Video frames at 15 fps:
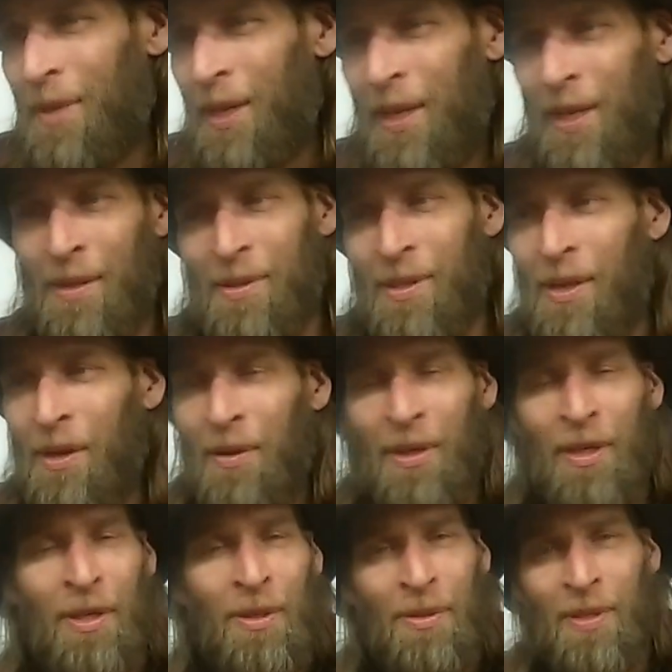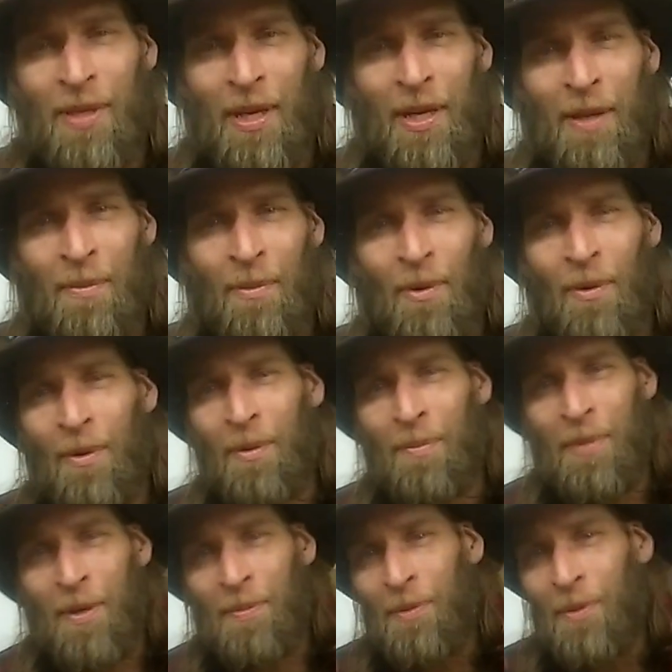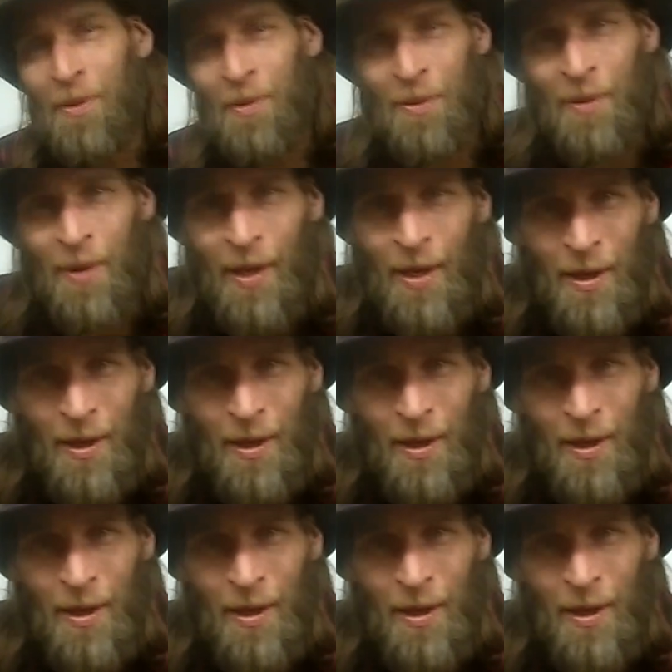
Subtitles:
accounts that aren't used anymore, people who